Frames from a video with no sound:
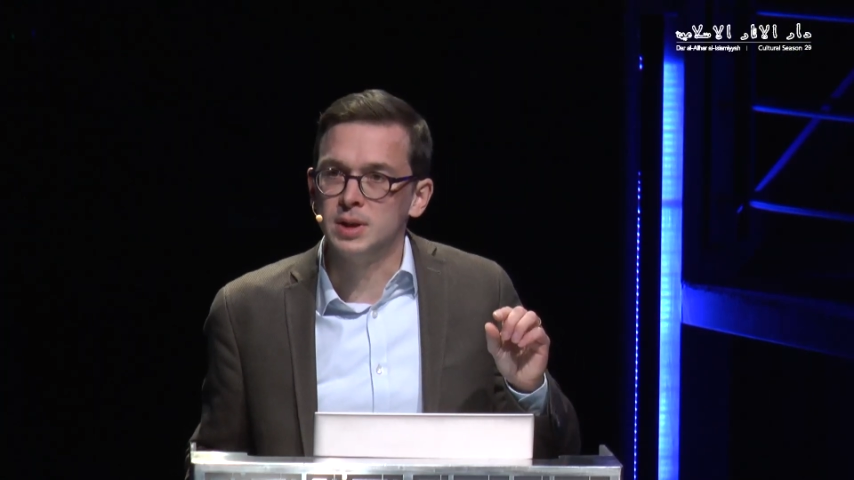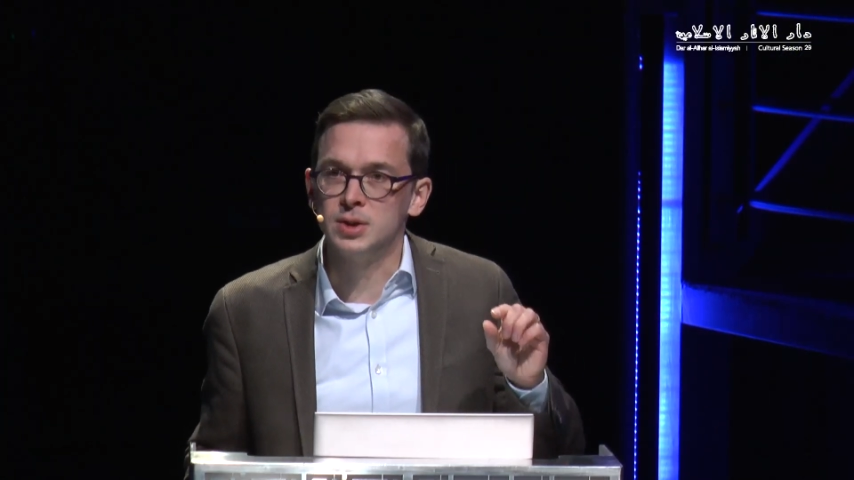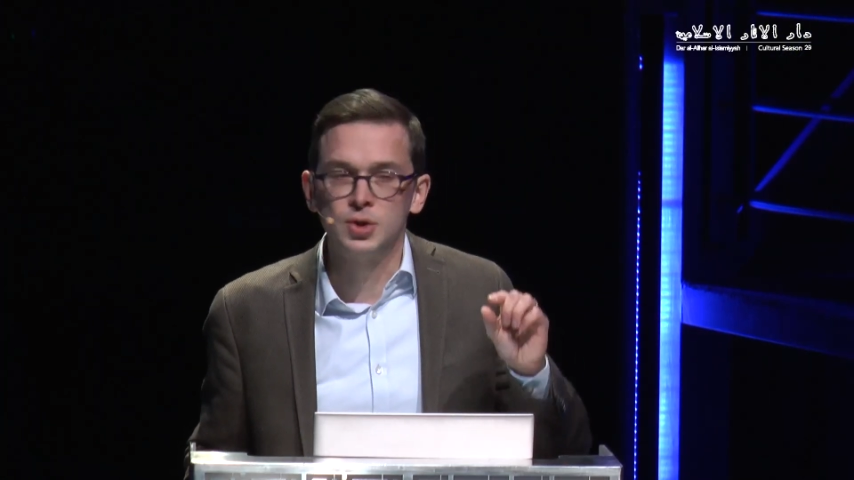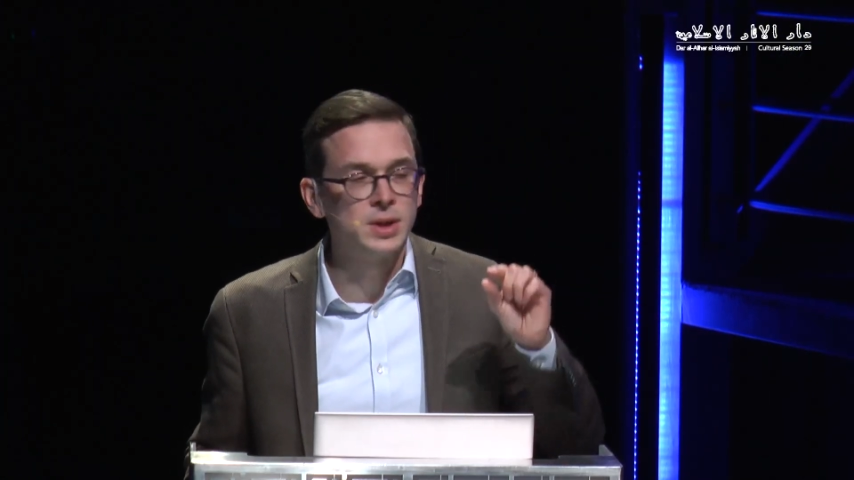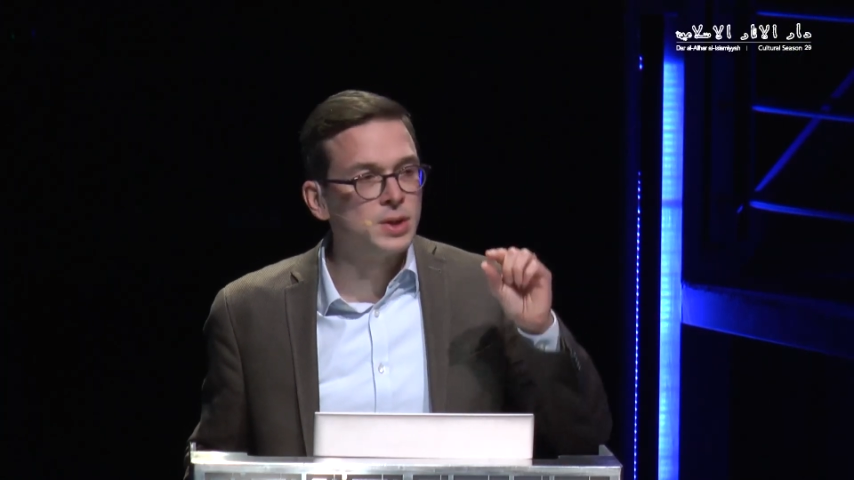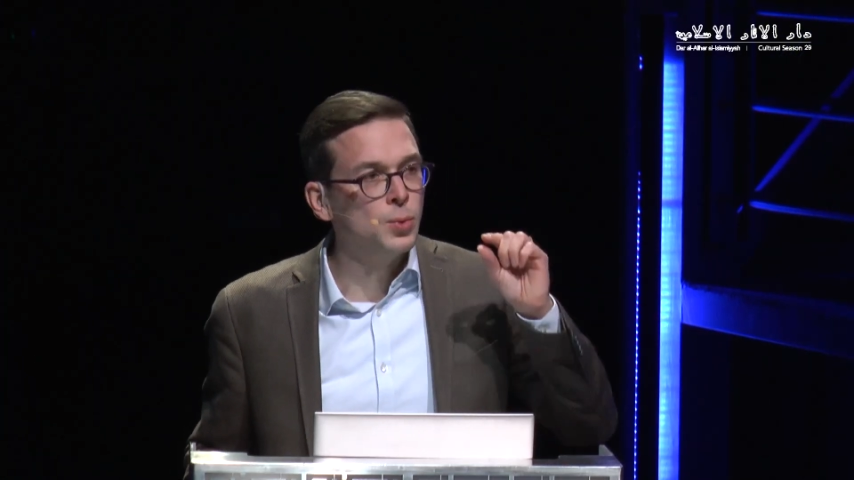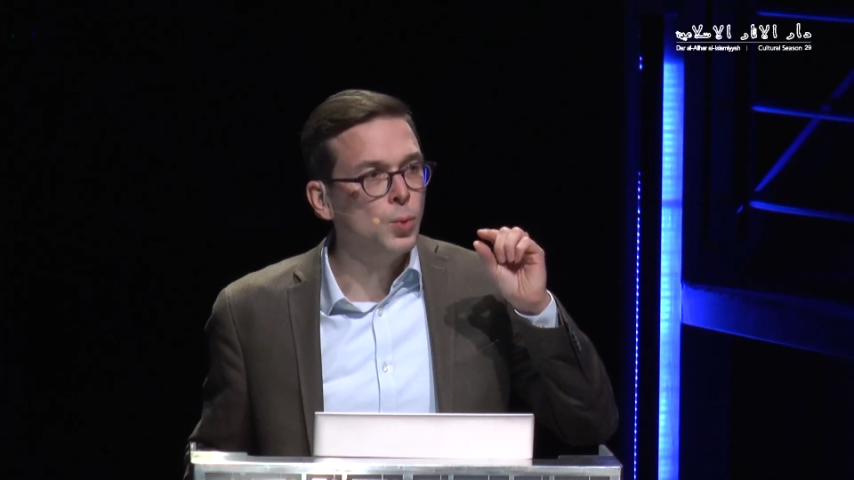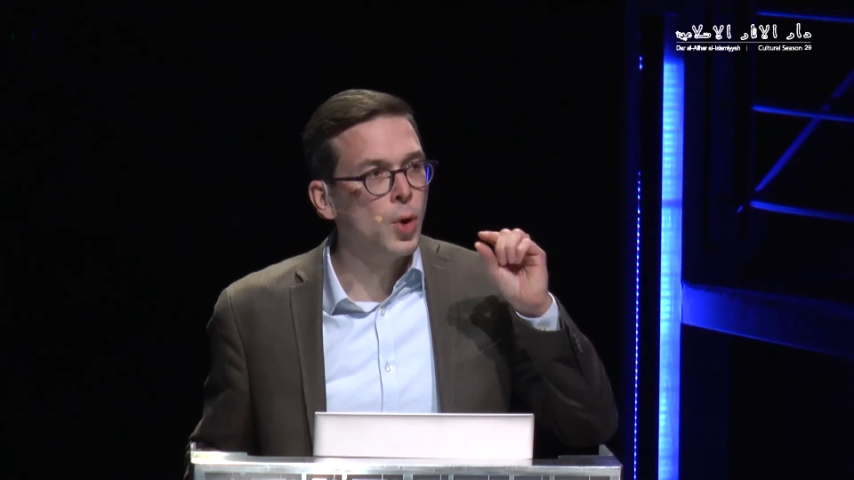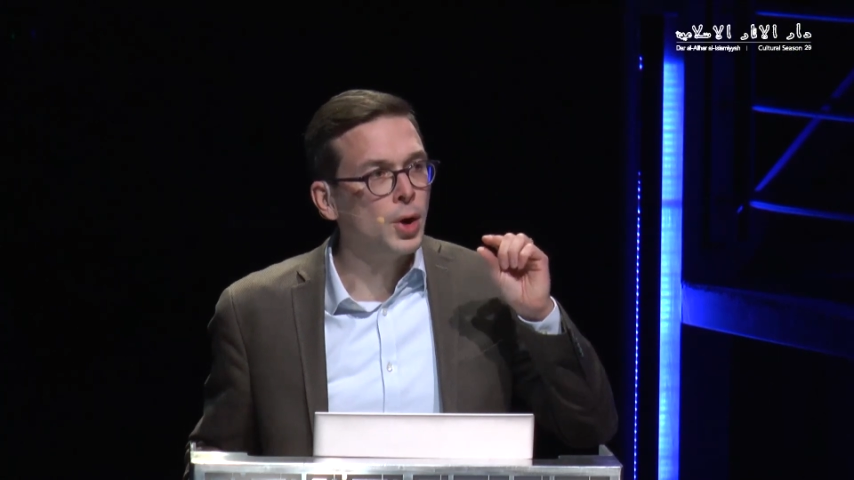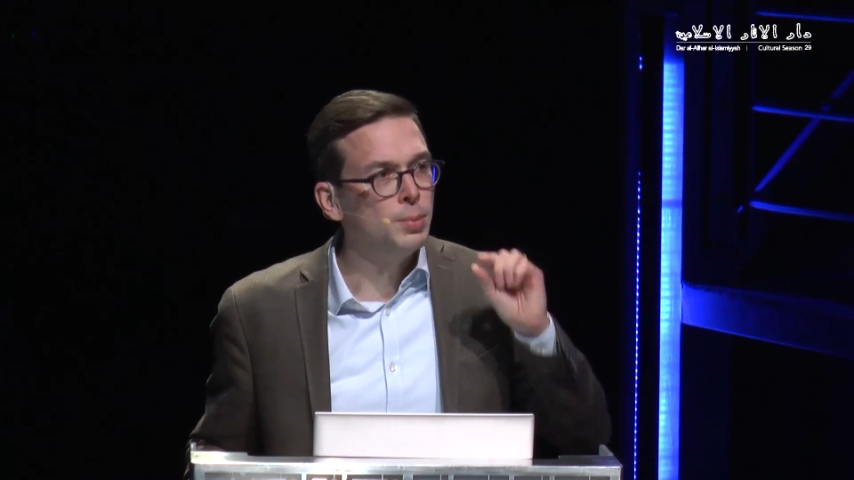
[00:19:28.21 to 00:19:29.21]
is just
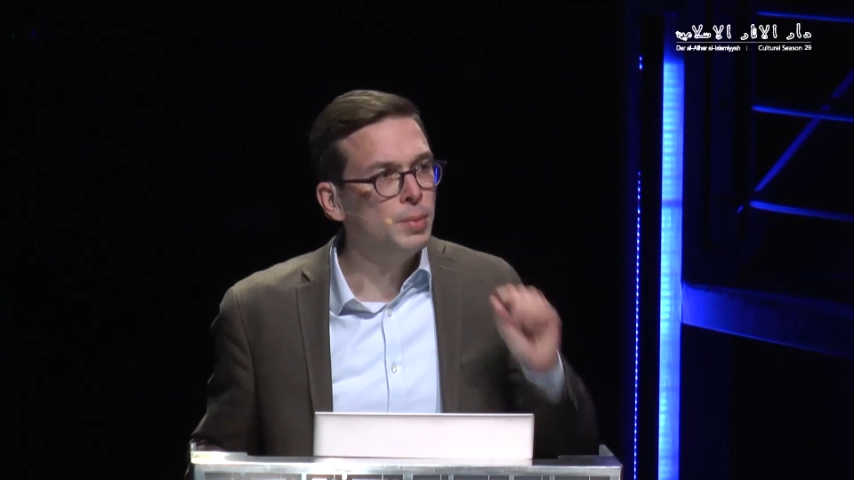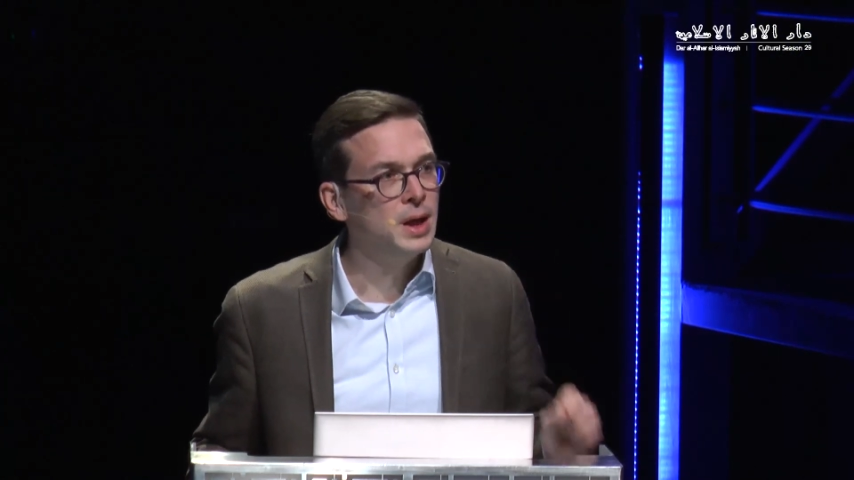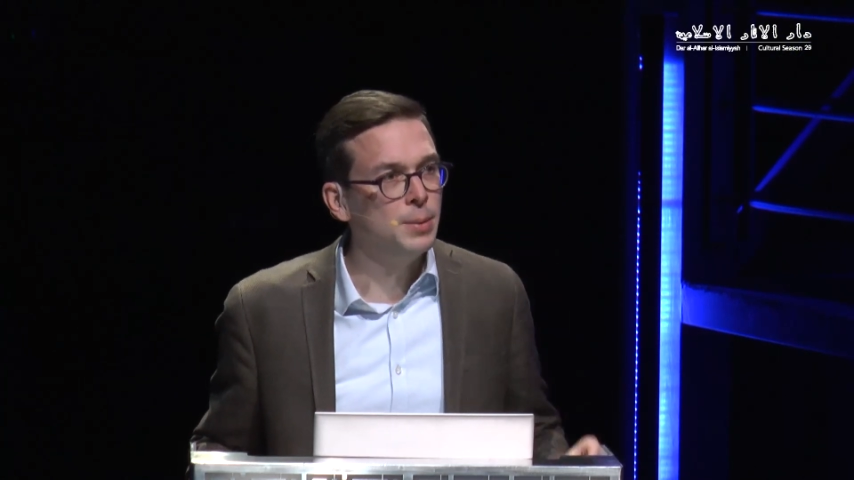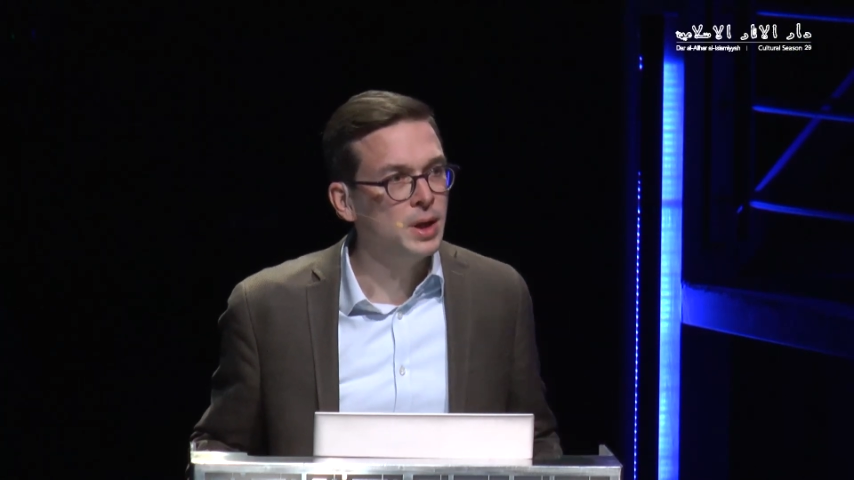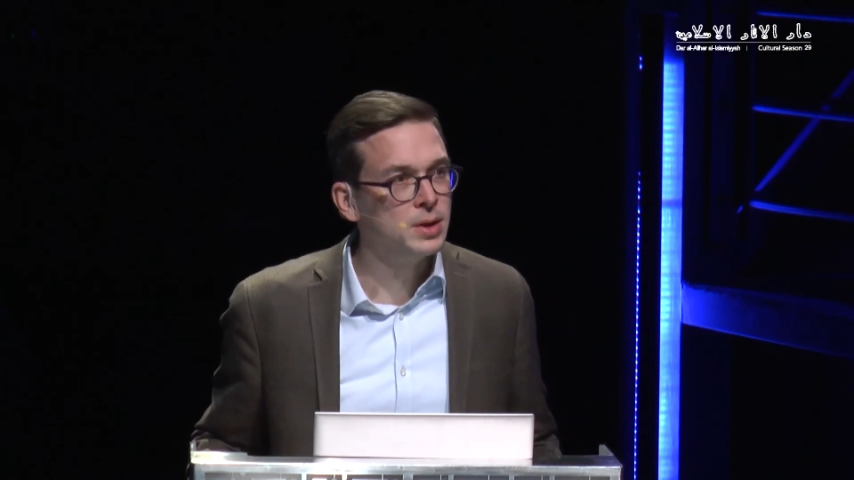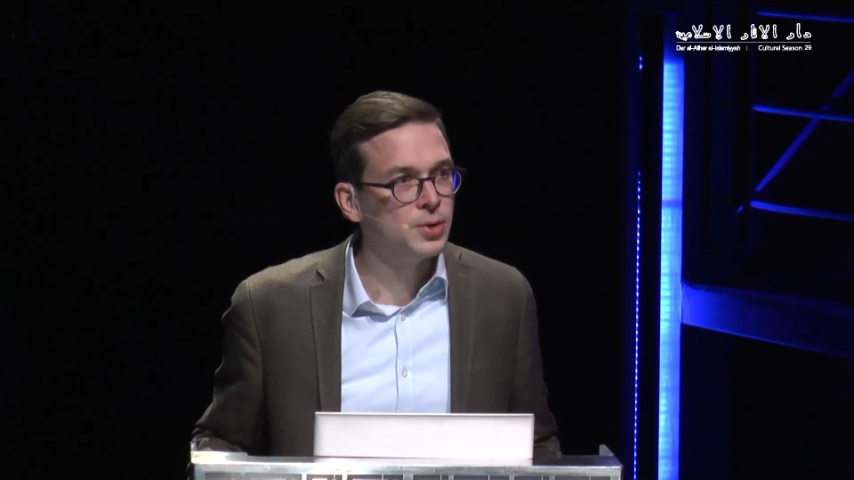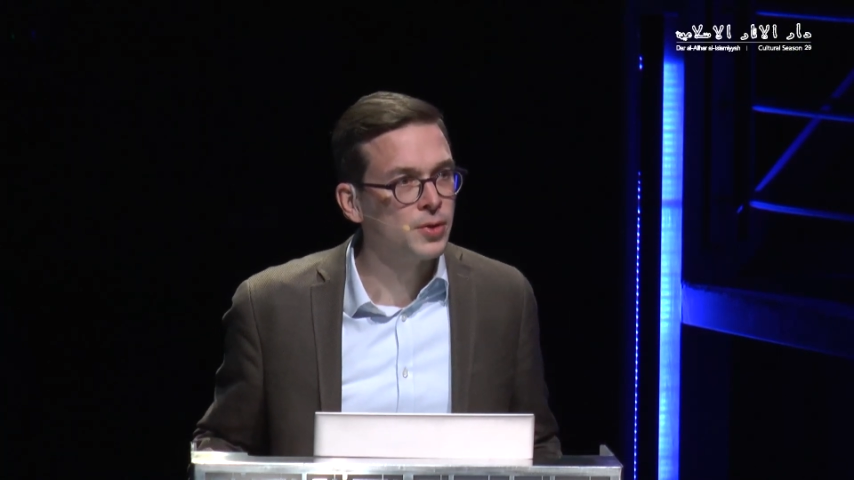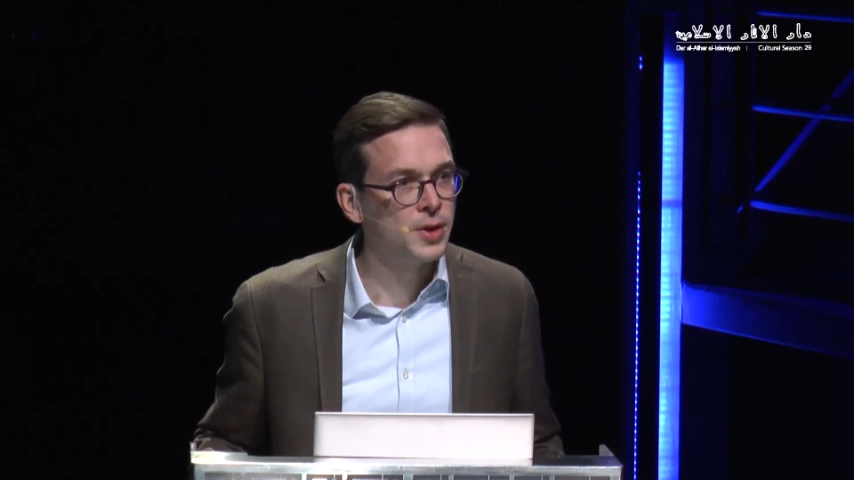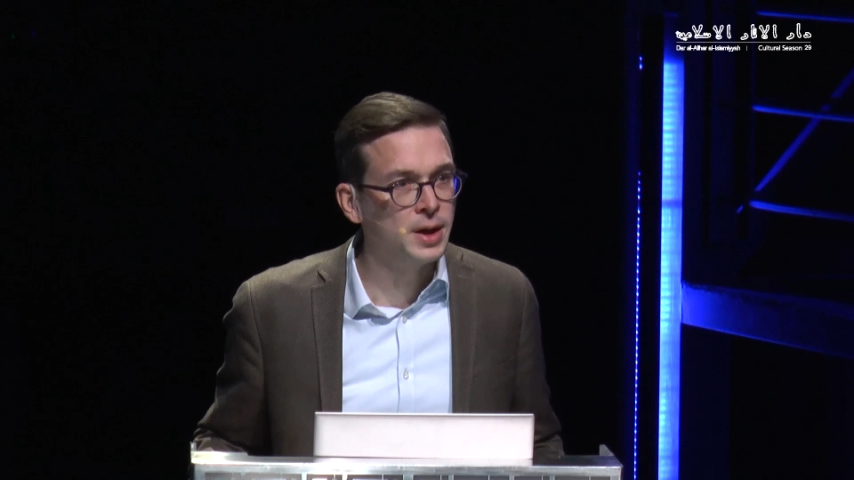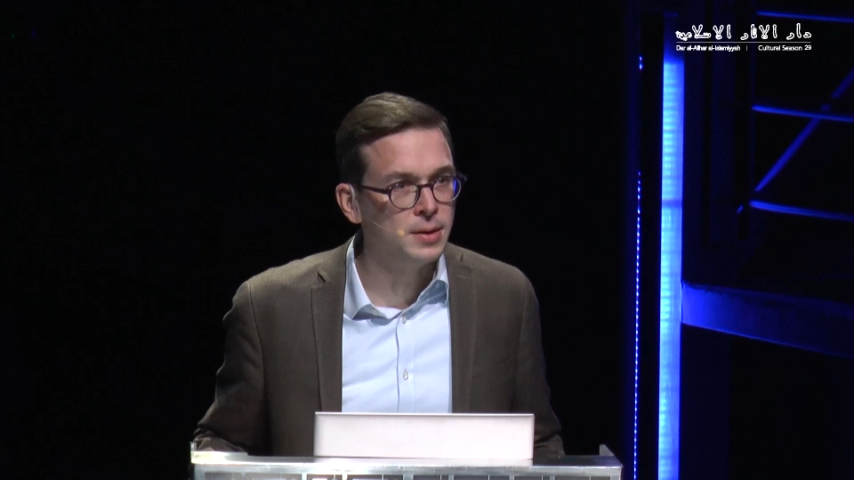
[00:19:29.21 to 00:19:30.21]
1 millimeter
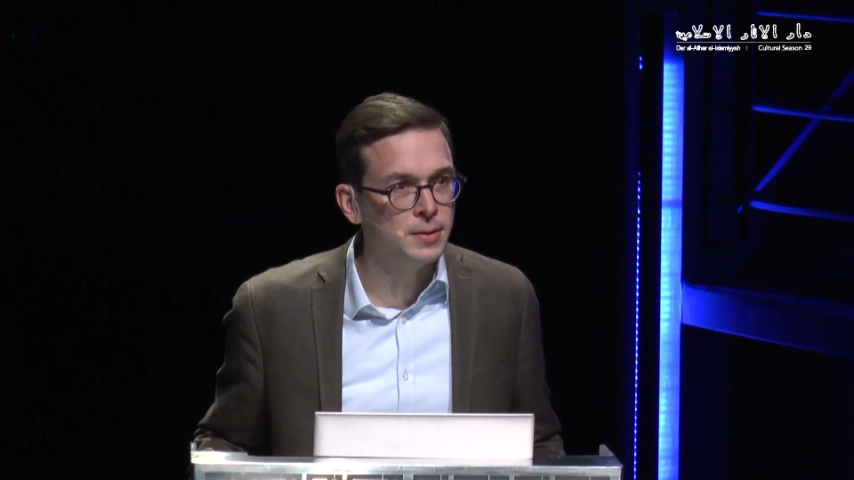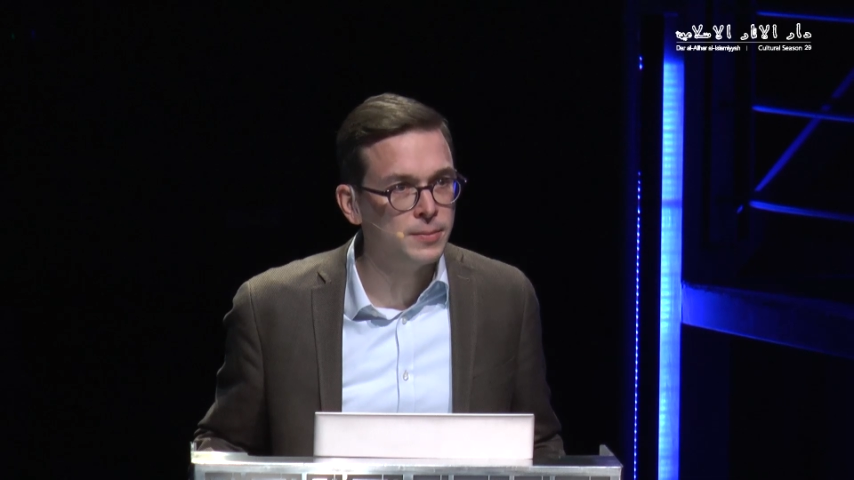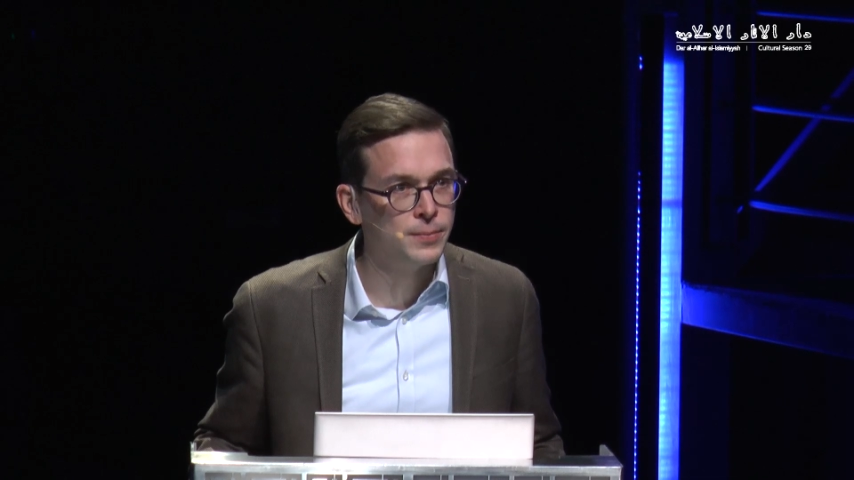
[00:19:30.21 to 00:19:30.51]
thin.